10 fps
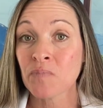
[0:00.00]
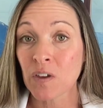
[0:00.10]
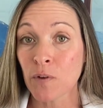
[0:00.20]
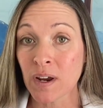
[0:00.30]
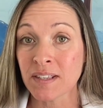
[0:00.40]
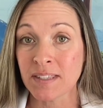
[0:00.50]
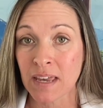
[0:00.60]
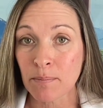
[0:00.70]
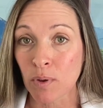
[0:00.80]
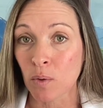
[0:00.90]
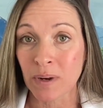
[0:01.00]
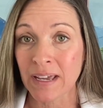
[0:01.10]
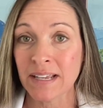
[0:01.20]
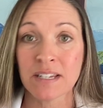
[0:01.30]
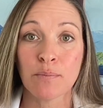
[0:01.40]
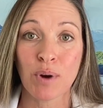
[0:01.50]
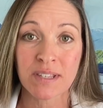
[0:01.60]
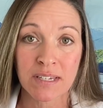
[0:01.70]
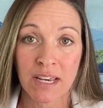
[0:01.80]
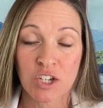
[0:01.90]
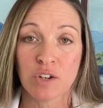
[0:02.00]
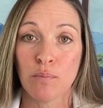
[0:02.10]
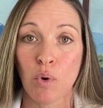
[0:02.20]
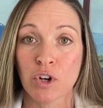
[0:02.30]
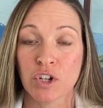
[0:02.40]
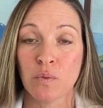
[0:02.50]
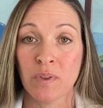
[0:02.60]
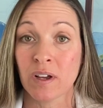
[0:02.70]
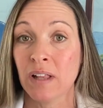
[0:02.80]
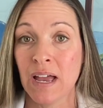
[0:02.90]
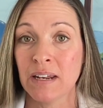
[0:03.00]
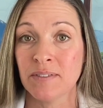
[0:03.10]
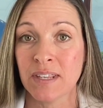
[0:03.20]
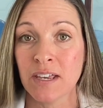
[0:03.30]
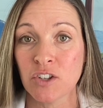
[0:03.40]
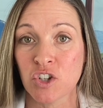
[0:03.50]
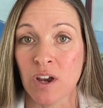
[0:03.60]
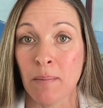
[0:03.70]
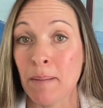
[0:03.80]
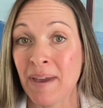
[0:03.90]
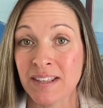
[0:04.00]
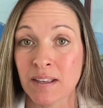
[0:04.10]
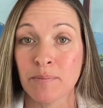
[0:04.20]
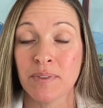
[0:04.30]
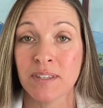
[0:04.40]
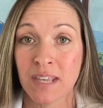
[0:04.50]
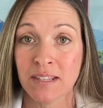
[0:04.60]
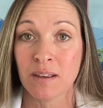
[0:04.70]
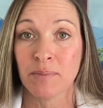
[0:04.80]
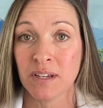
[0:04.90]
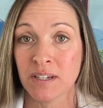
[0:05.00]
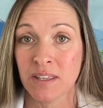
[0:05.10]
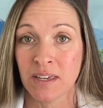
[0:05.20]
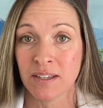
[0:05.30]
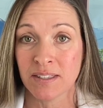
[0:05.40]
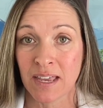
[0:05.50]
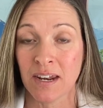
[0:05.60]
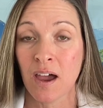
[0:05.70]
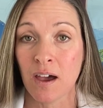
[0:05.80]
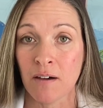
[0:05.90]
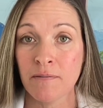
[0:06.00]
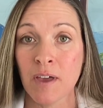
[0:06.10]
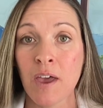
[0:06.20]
For example, when I get to the presentation portion with a client of Sales Gym, I may say something to the extent of,